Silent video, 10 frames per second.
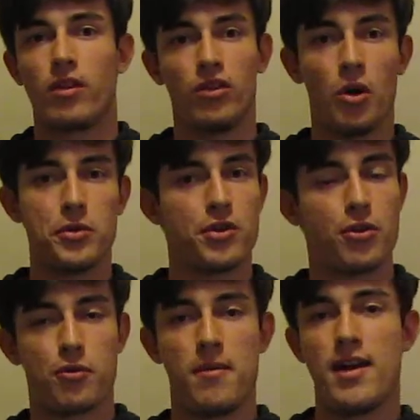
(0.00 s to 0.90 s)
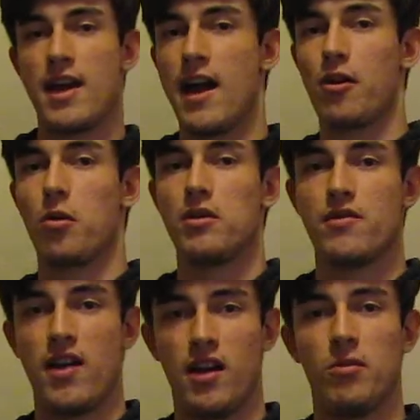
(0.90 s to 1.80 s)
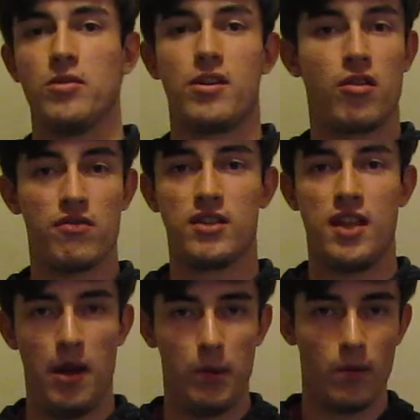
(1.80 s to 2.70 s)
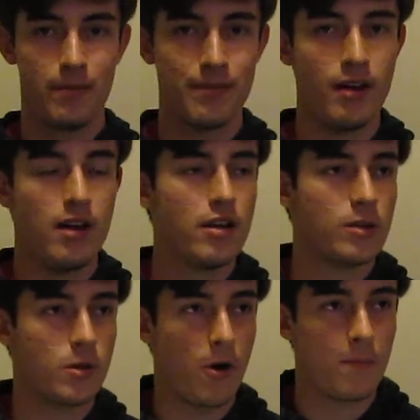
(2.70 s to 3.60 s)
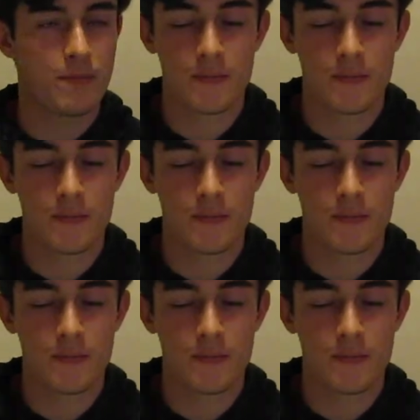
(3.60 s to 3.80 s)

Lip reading: Those are the 3 main categories of animals that are on the table. So,